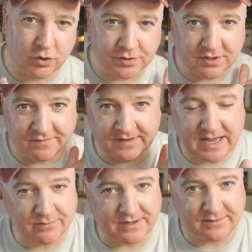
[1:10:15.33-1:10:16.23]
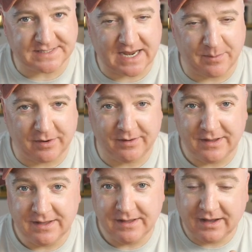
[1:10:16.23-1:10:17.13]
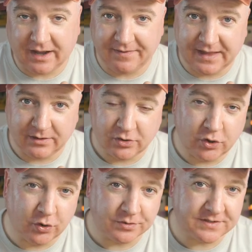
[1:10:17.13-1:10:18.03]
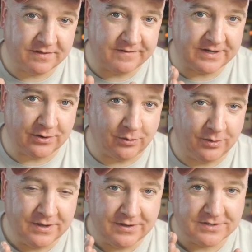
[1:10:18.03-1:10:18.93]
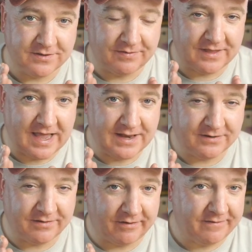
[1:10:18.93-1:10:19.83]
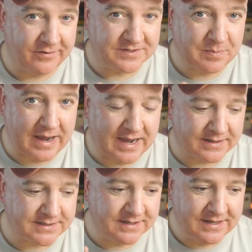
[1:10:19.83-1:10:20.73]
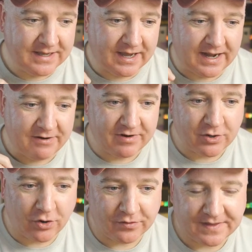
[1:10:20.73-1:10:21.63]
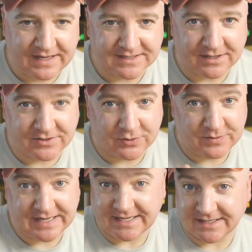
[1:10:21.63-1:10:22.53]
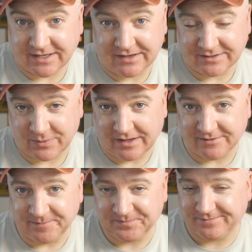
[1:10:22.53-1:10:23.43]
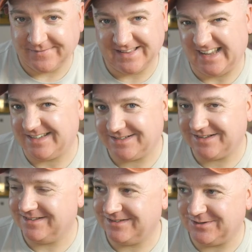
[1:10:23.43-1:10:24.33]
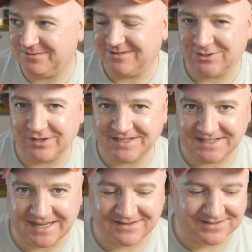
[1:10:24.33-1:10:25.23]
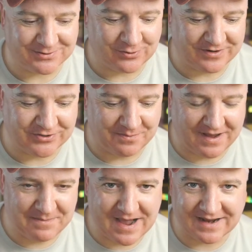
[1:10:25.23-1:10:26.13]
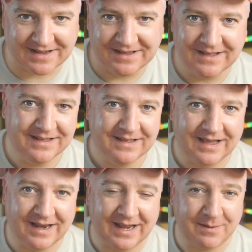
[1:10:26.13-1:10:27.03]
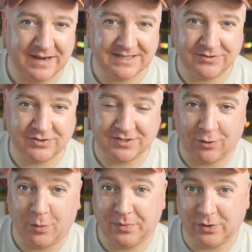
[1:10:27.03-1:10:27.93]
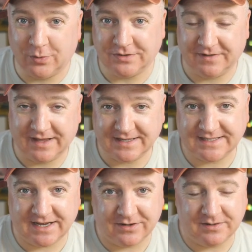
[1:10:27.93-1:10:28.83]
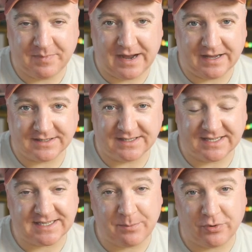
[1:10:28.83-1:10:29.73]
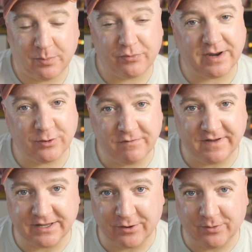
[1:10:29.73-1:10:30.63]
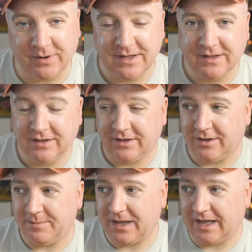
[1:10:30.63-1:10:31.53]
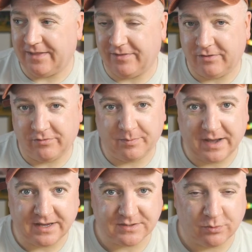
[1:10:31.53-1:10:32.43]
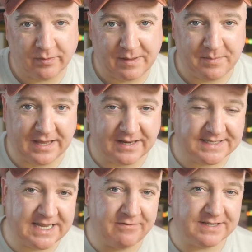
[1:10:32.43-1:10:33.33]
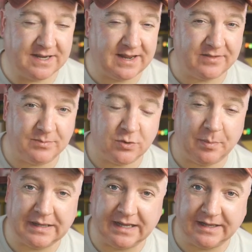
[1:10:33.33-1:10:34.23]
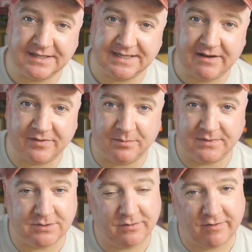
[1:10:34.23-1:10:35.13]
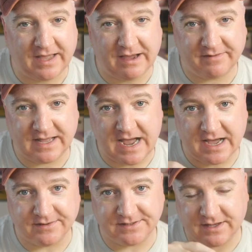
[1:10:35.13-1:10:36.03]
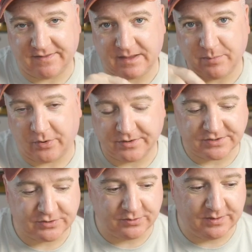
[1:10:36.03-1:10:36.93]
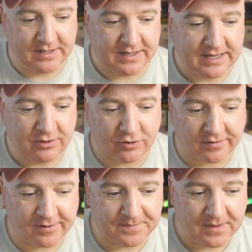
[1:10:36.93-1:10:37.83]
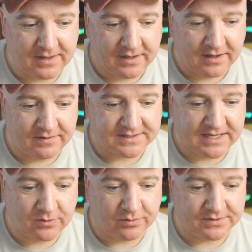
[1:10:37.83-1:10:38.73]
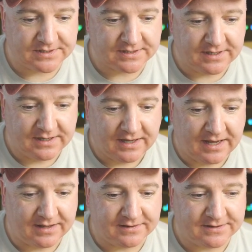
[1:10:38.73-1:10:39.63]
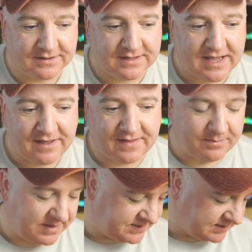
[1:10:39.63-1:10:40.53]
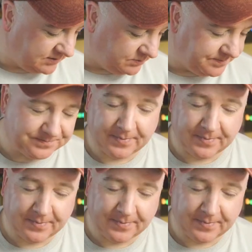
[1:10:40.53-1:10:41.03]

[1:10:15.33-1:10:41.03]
cut off the countdown timer and then cut the video to the end of the very first part. And I record these to disc as well disk to solid state storage on my Mac and I can basically just upload that second part as a separate brand new video um, and then the other parts will then be in a series. I can add them to a playlist, have them so that they have cards and they point to each other in the sequence and uh, yeah that means it'll